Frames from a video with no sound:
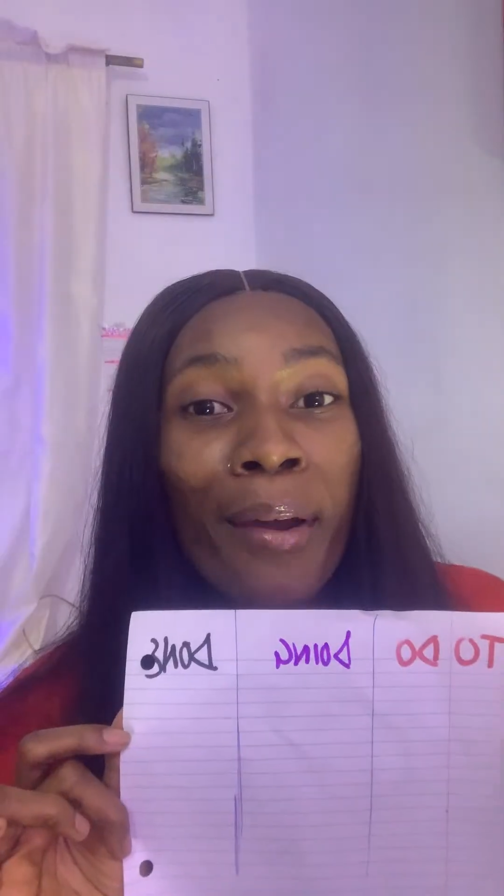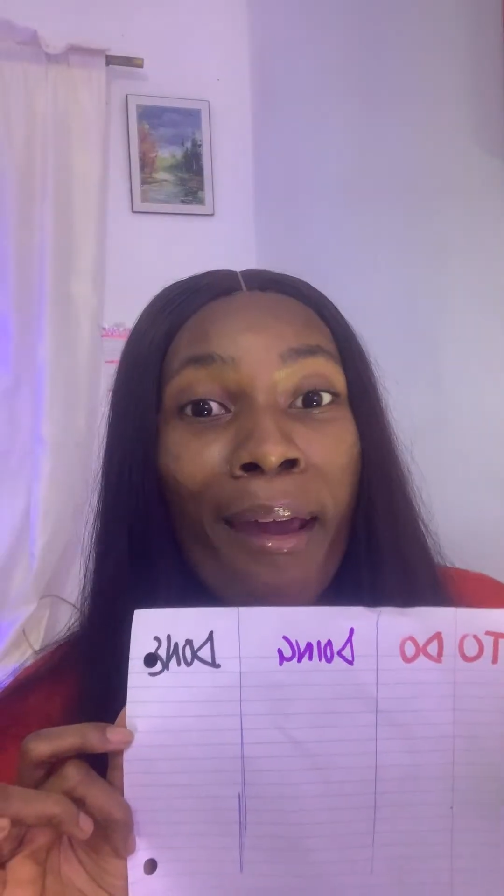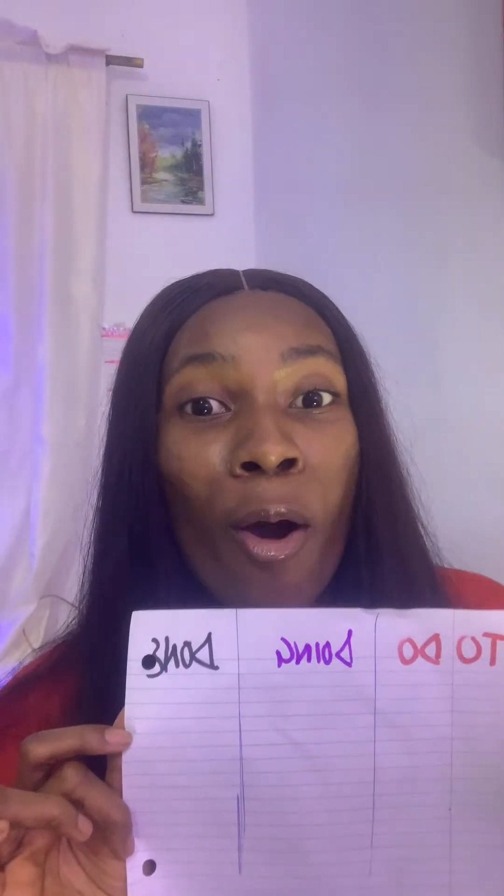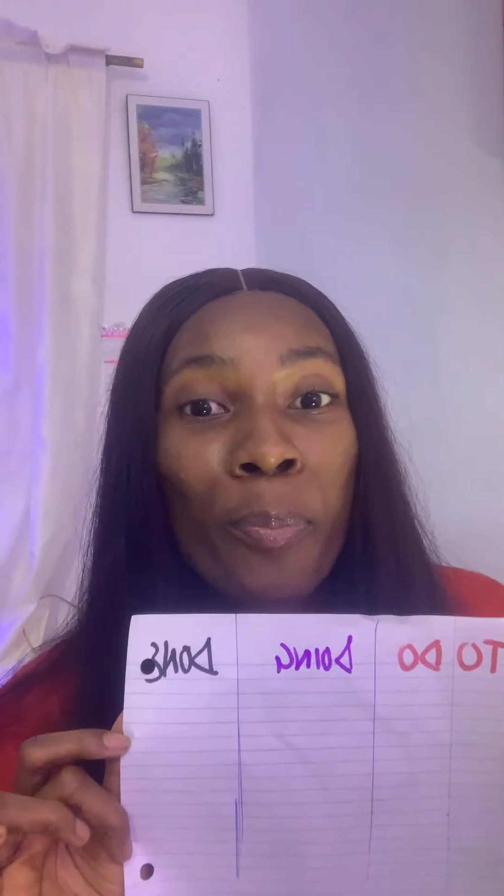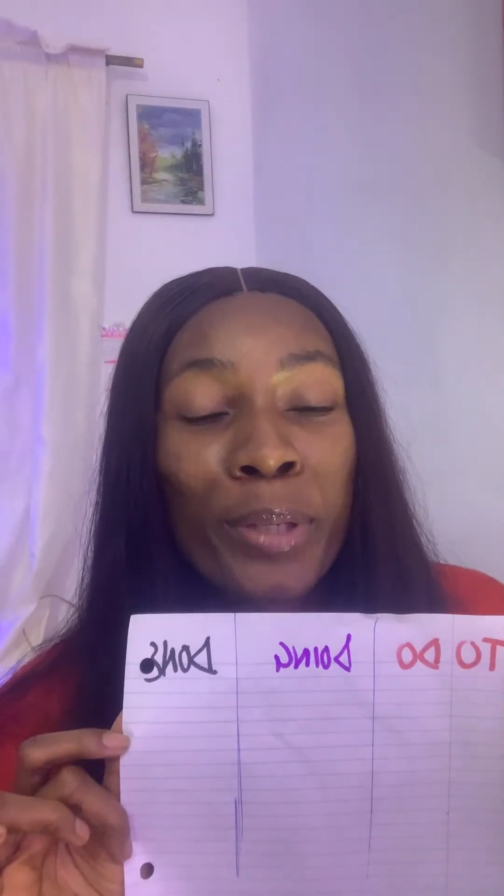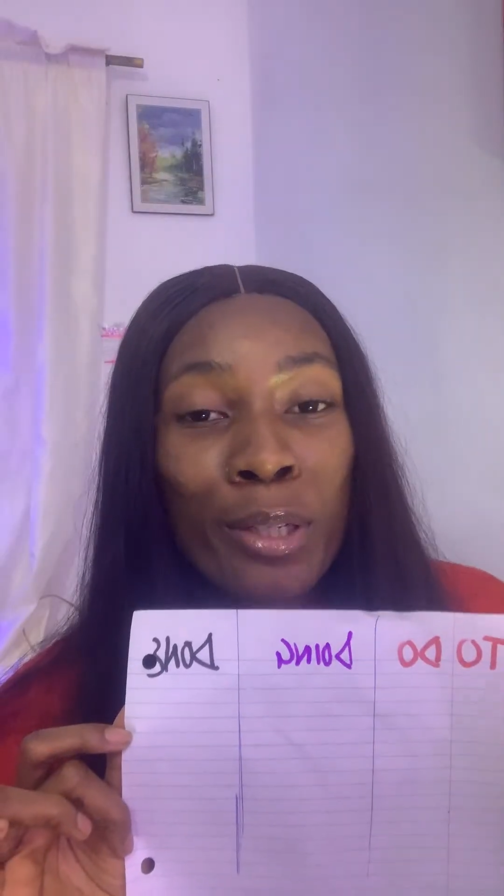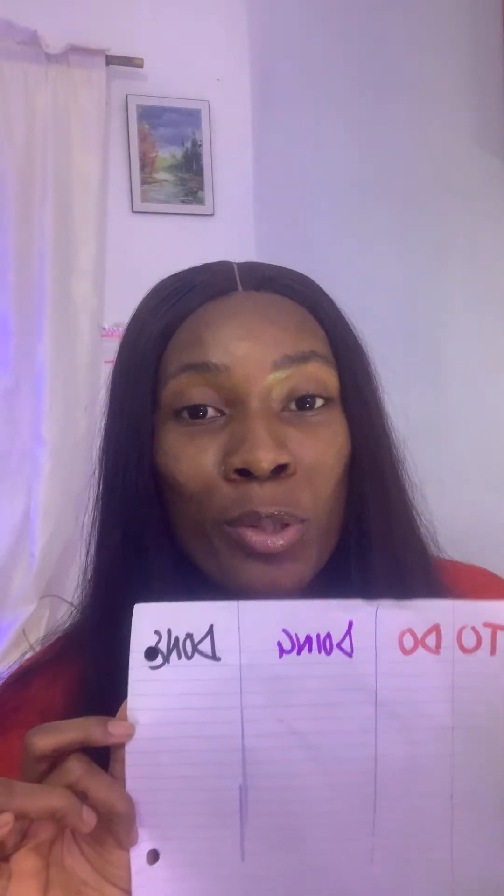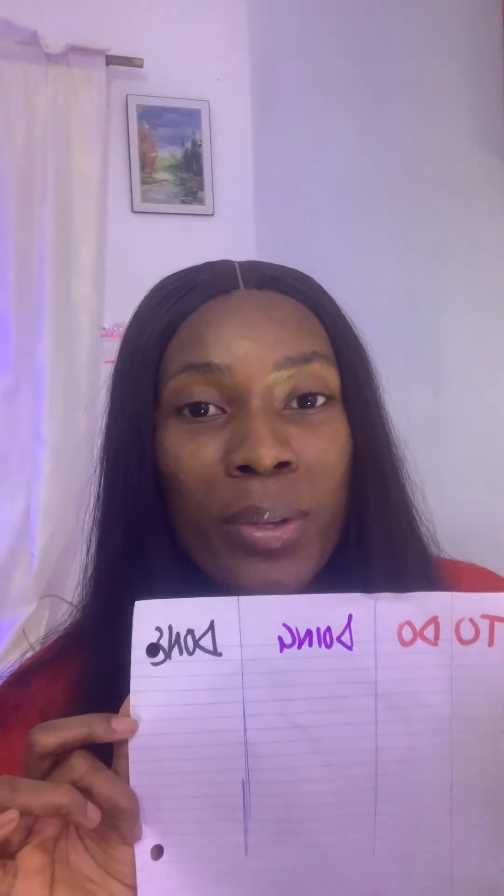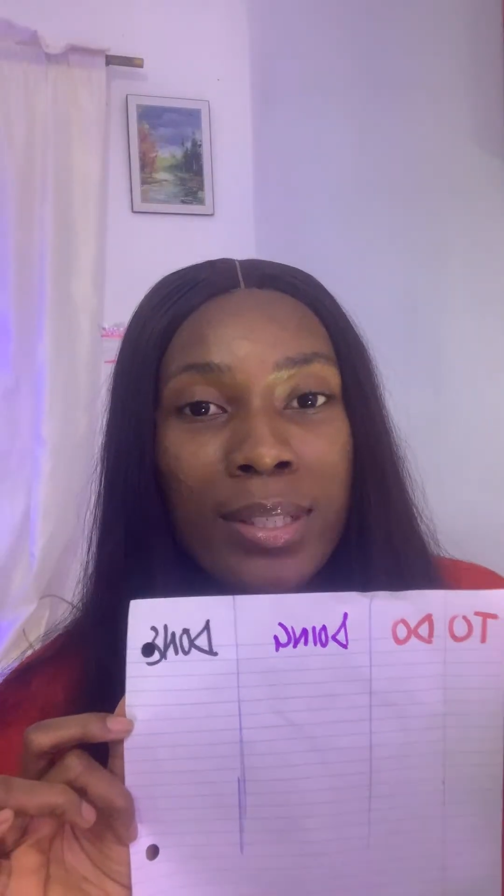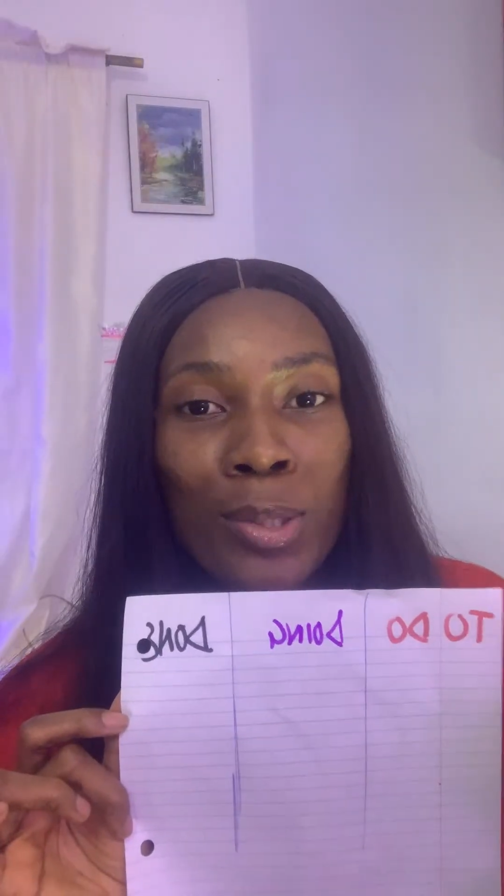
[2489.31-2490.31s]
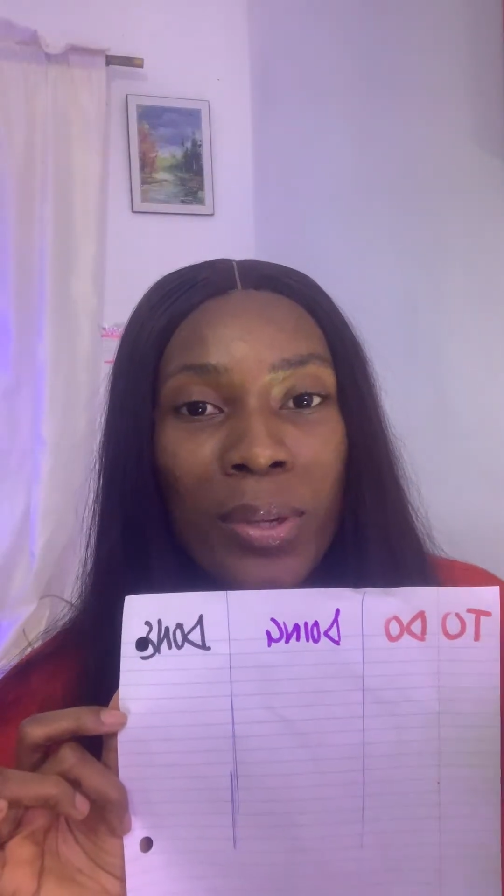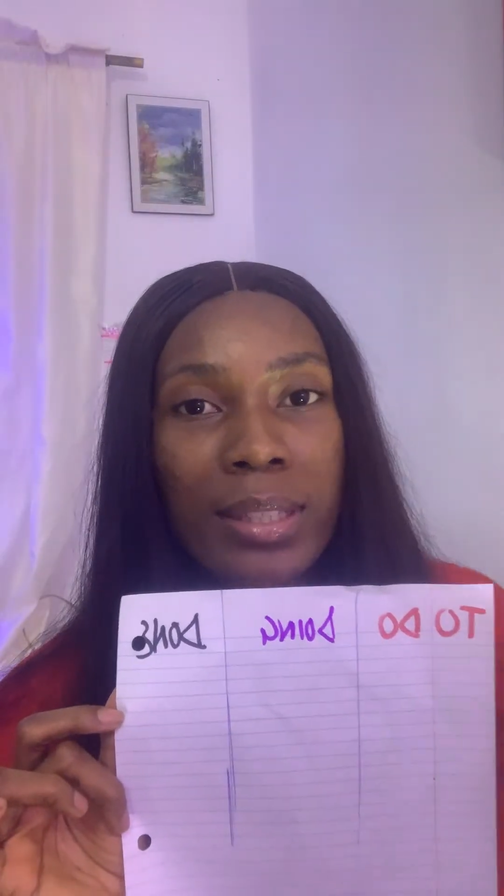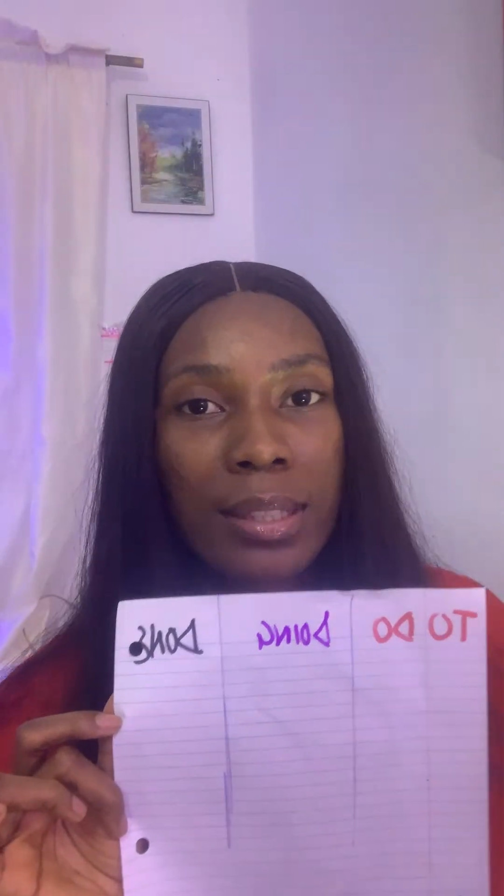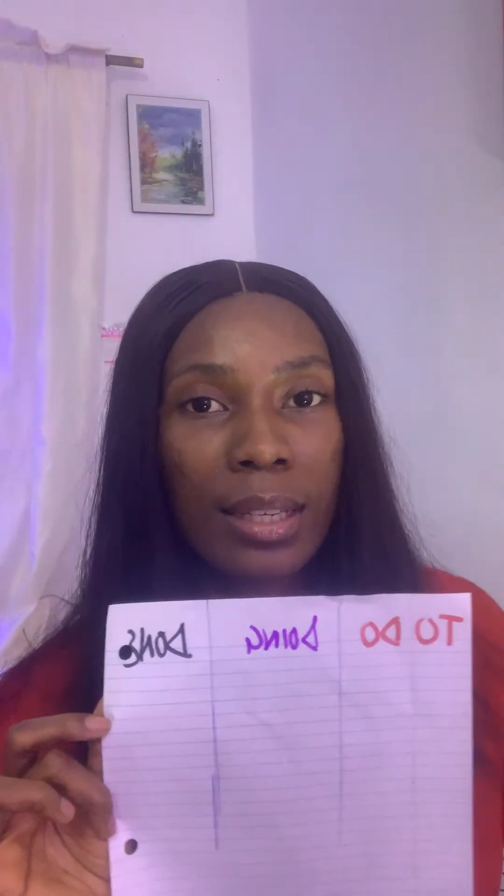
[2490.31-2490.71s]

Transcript: help you in 2026.